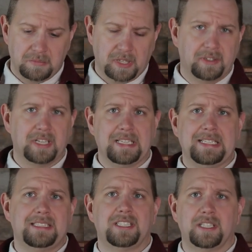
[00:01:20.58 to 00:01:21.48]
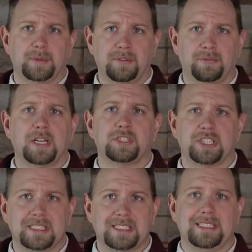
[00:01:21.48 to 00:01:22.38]
a very easy and
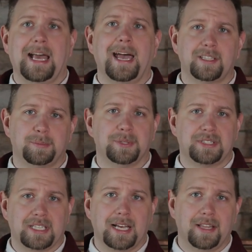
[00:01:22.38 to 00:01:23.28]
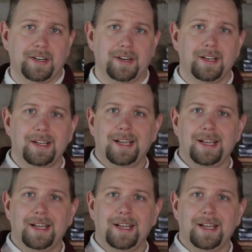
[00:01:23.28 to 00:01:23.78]
refreshing snack to put together